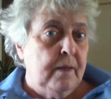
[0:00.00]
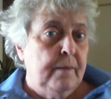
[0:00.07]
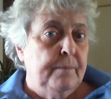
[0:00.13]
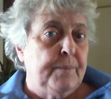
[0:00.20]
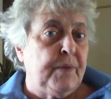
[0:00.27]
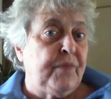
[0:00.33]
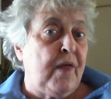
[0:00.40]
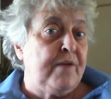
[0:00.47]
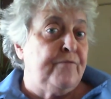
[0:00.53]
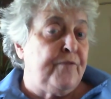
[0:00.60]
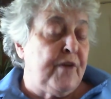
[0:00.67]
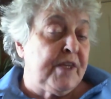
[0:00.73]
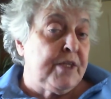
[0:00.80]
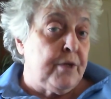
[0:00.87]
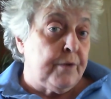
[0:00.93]
but they
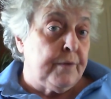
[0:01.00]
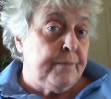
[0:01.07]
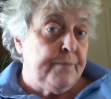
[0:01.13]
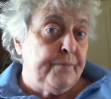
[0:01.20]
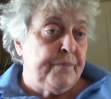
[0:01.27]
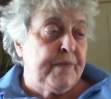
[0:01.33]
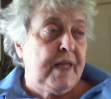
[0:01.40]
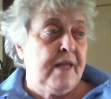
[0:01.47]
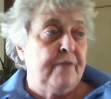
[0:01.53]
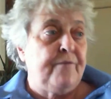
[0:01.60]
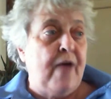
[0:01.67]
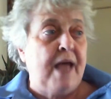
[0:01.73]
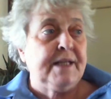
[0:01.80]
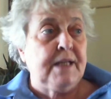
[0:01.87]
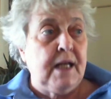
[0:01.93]
figured, if
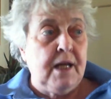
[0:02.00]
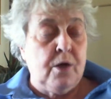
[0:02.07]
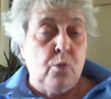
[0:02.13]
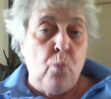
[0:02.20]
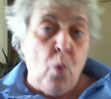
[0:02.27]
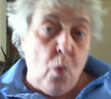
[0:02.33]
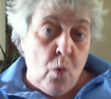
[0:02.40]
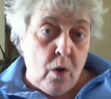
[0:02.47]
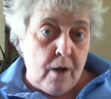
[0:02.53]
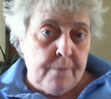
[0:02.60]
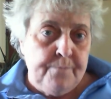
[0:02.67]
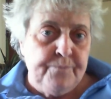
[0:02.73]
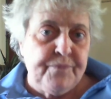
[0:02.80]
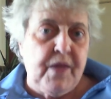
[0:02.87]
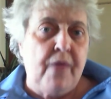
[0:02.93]
I declare war,
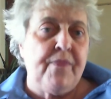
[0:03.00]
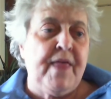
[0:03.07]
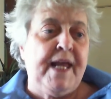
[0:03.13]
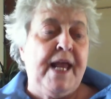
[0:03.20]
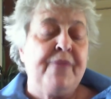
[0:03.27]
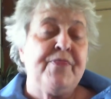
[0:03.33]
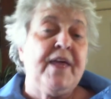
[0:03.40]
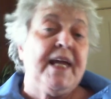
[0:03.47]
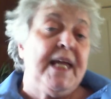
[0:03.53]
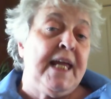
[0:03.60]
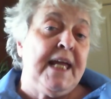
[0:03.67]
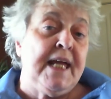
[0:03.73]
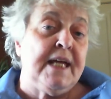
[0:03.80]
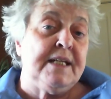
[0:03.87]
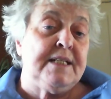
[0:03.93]
then at the
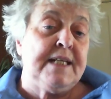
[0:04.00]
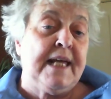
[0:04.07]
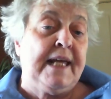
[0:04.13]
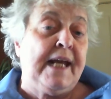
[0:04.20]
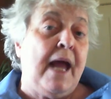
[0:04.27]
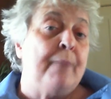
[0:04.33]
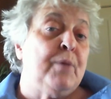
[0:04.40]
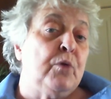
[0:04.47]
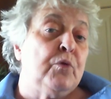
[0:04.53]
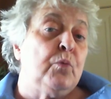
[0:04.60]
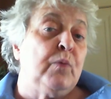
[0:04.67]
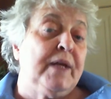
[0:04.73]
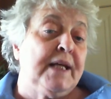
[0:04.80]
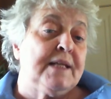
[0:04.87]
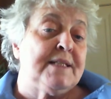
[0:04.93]
end, and I'm on the
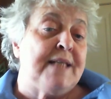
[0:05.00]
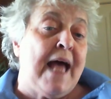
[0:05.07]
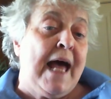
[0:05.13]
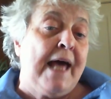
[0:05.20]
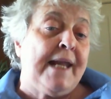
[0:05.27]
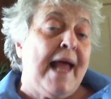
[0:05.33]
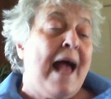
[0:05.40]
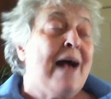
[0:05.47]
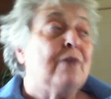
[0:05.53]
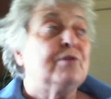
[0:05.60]
winning side, I'll